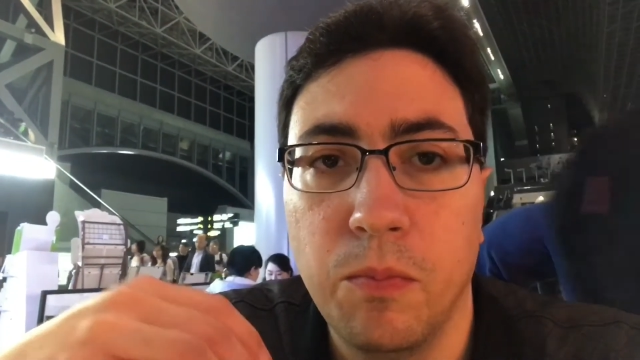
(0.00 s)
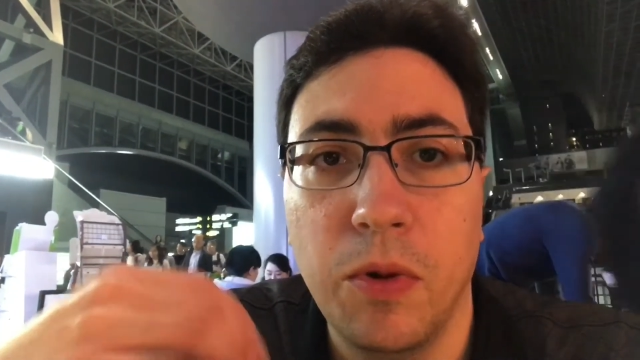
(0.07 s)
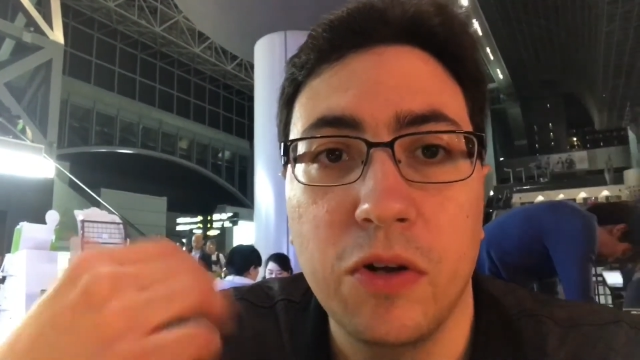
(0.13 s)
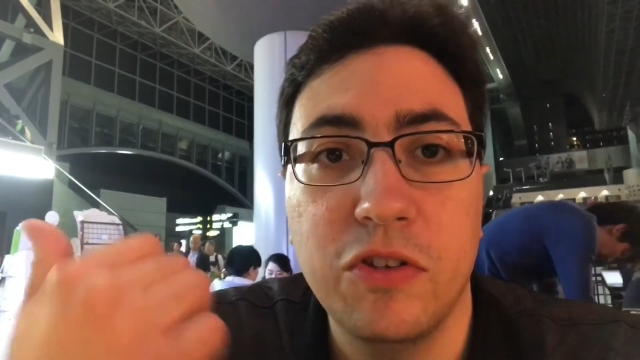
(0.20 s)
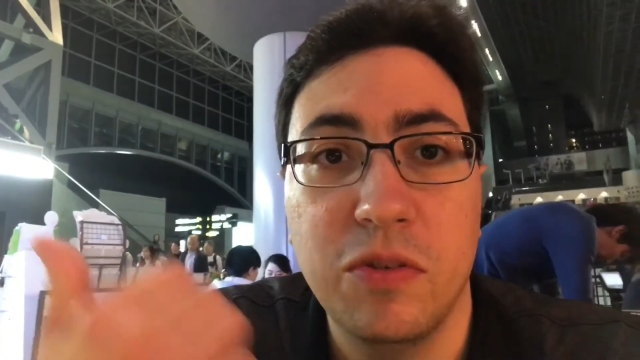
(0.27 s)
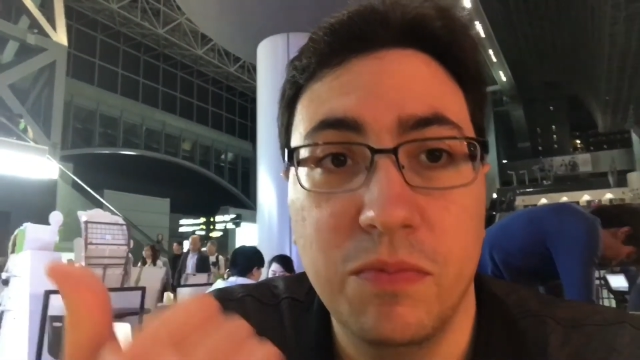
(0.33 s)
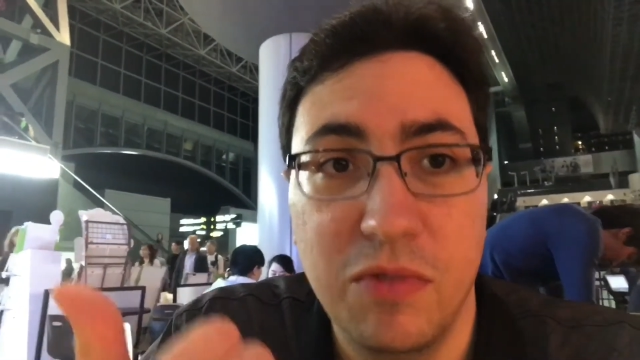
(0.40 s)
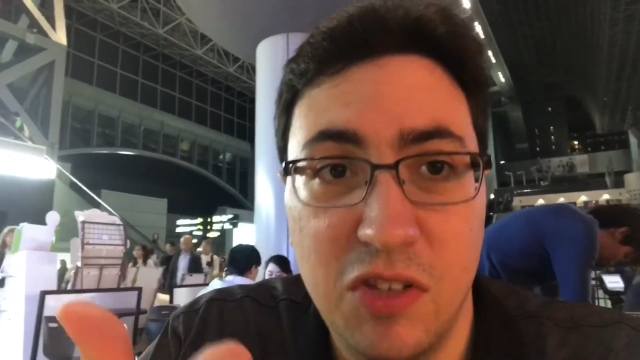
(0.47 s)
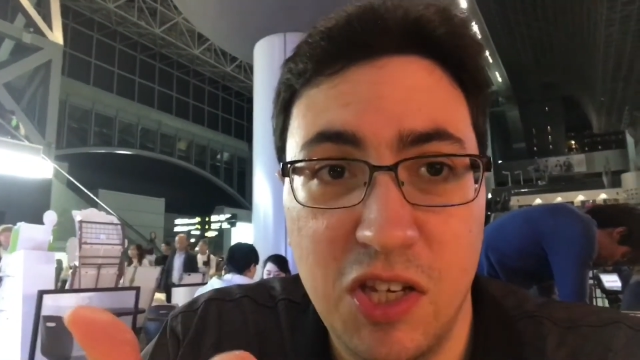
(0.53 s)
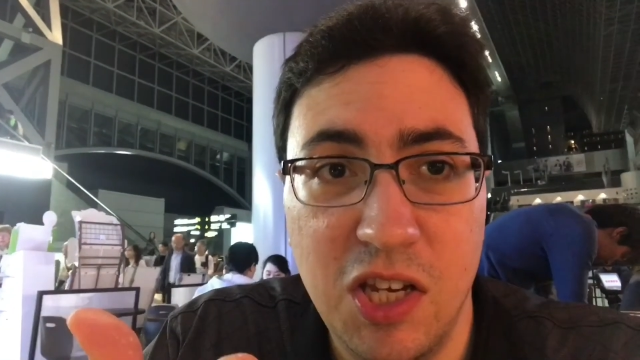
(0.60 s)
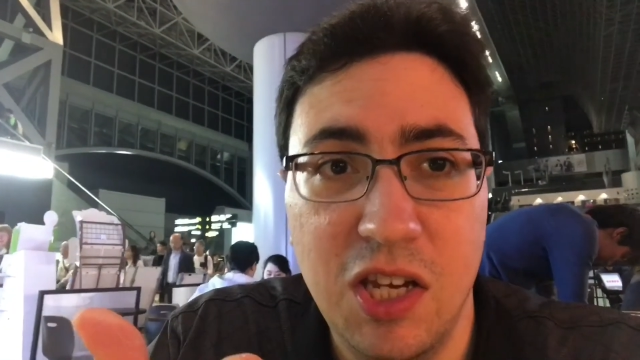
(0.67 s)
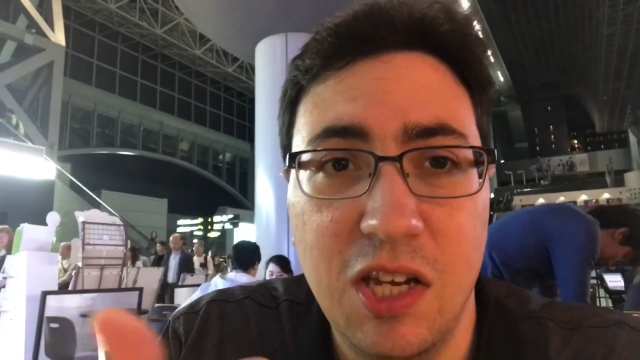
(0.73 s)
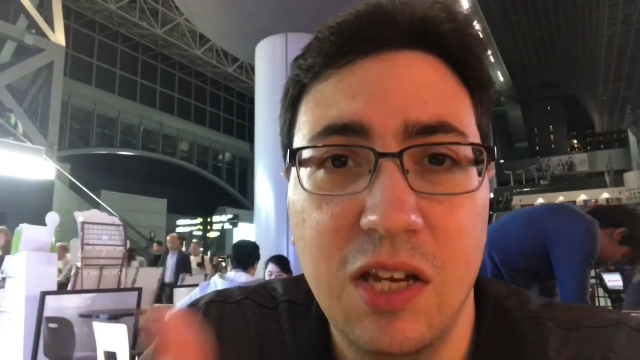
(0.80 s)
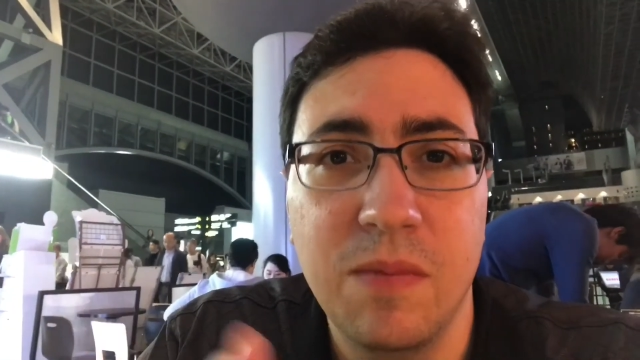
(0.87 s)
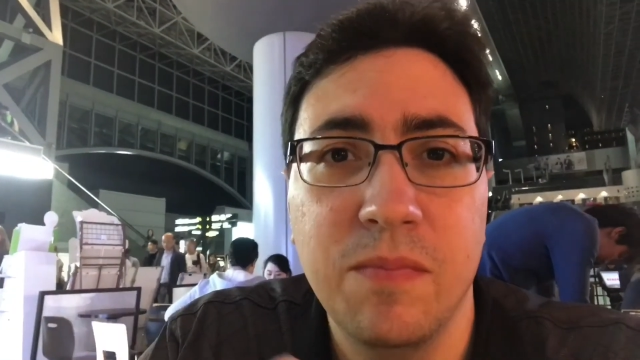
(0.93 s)
bought some
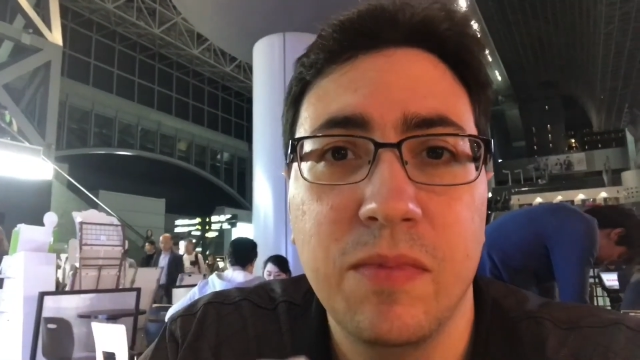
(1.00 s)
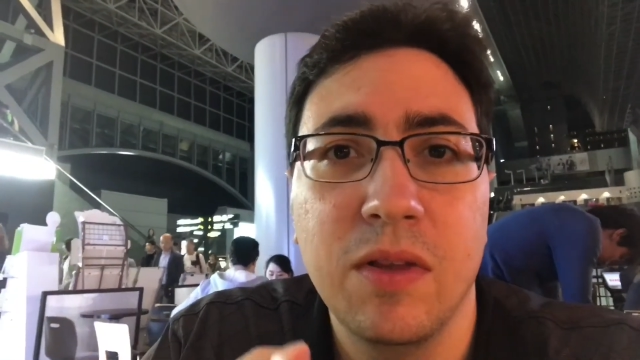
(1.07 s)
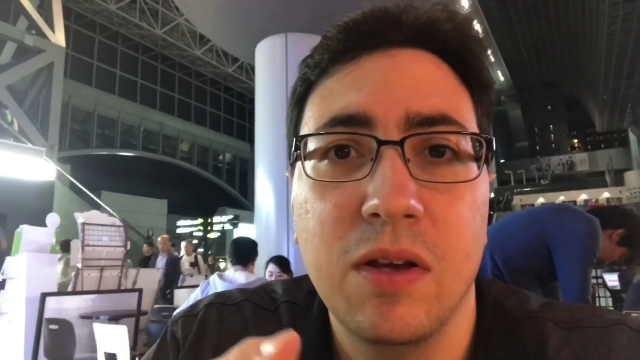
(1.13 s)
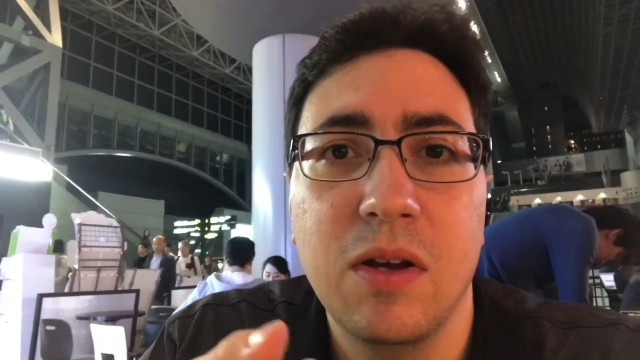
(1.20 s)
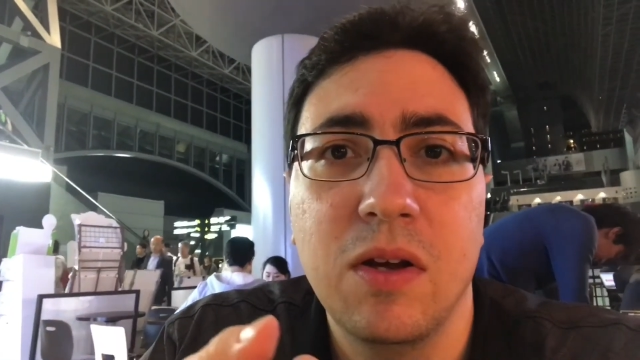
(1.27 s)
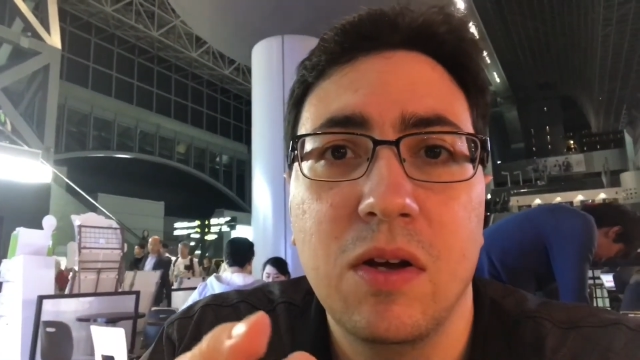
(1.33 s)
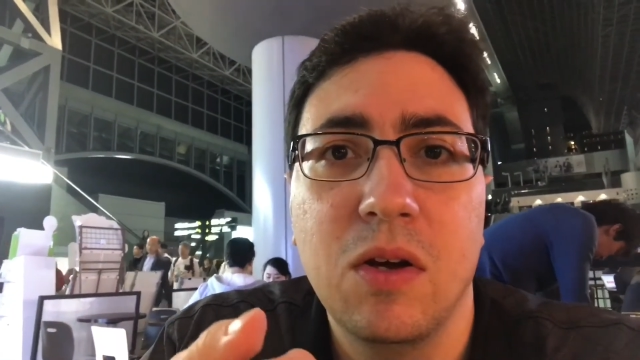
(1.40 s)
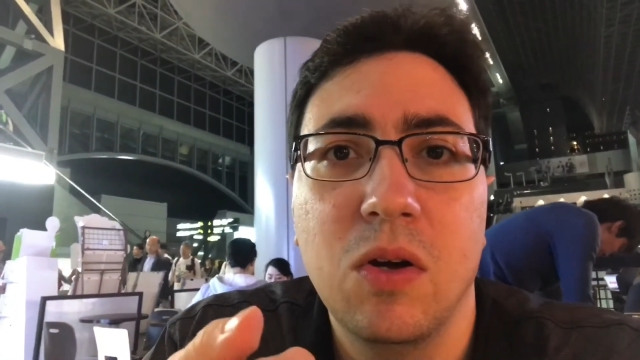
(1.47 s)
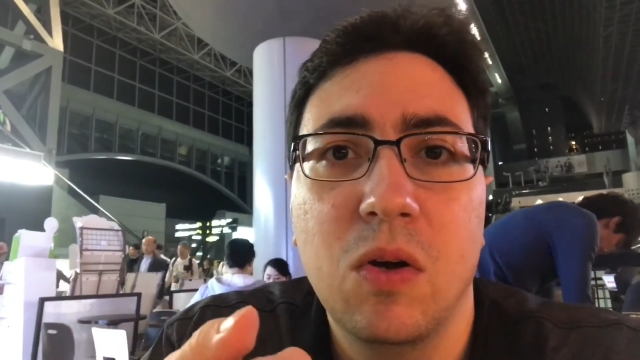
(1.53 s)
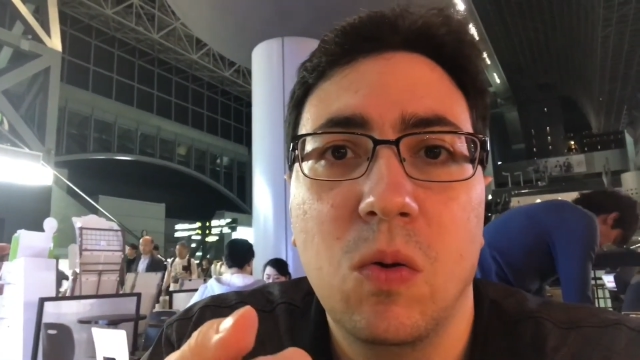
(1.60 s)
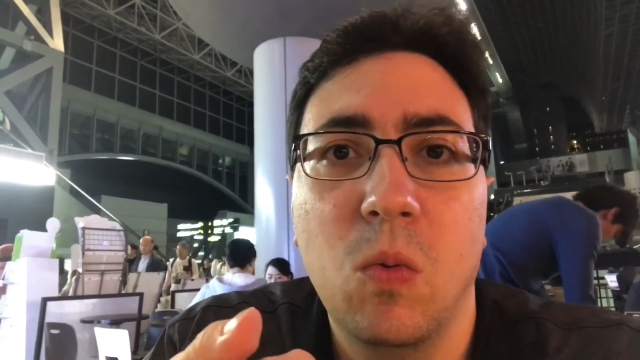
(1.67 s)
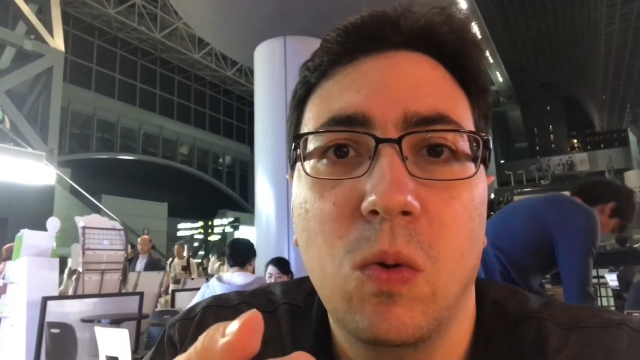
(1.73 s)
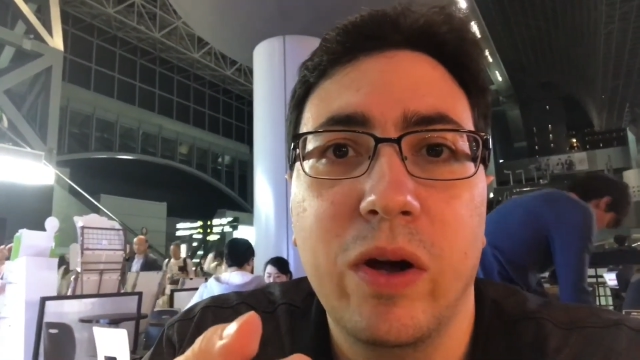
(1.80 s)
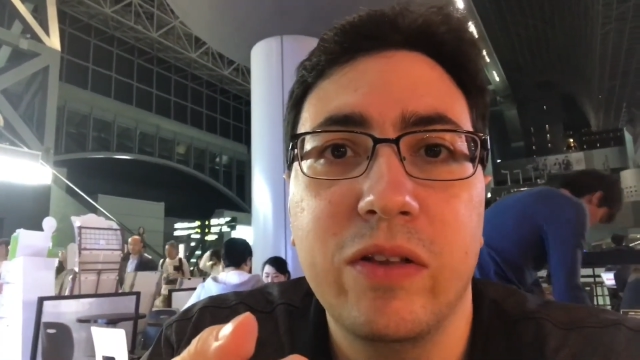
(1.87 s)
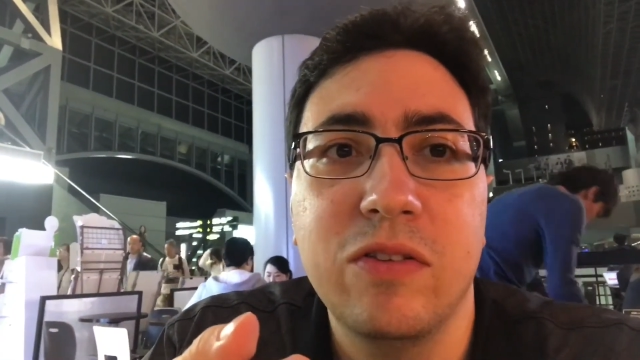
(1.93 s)
tea,
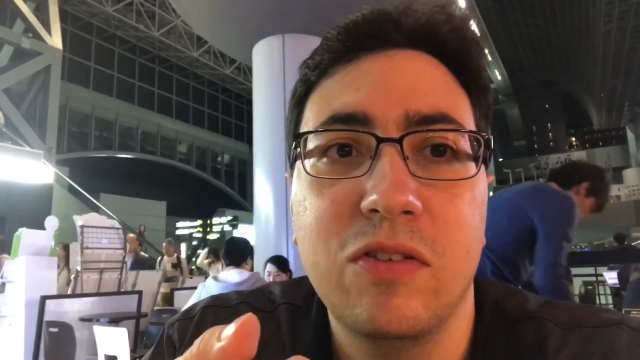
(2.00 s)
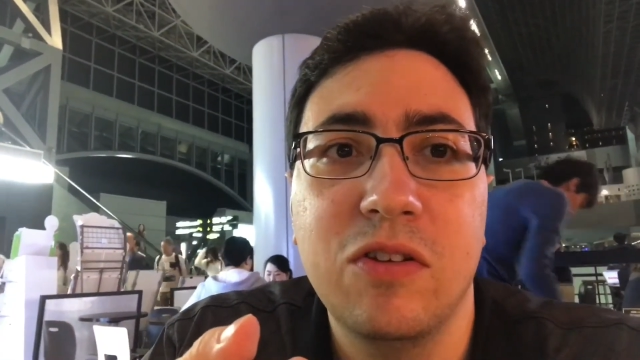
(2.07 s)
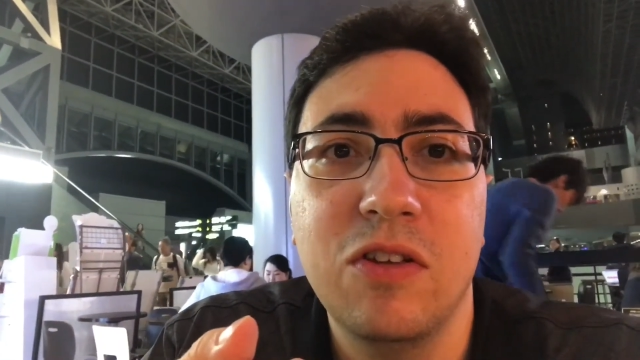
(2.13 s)
went